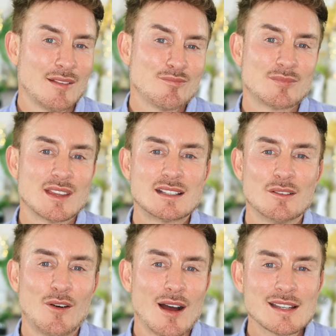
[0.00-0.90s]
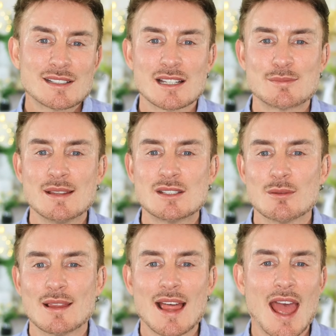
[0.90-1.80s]
And the device that's been
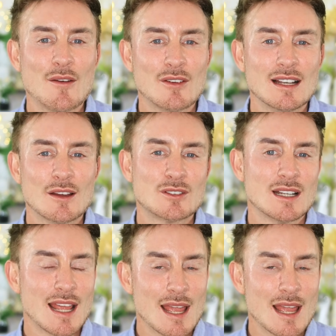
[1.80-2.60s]
doing the heavy lifting